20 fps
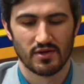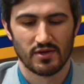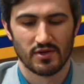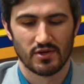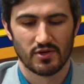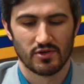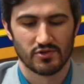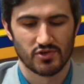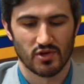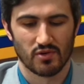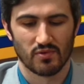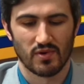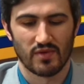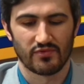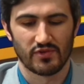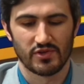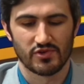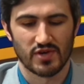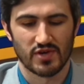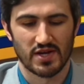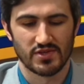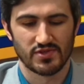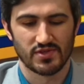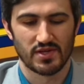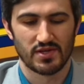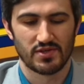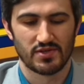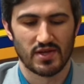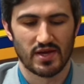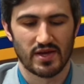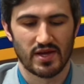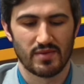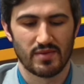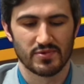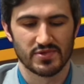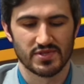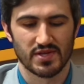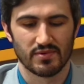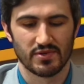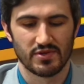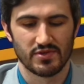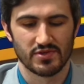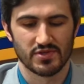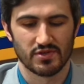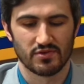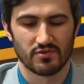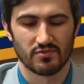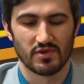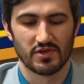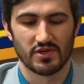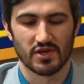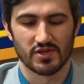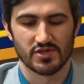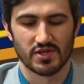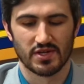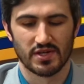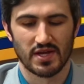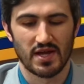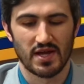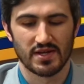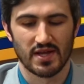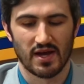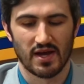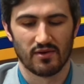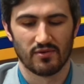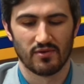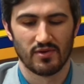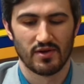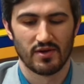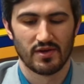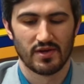So roughly translated to that 8% reduction in headcount,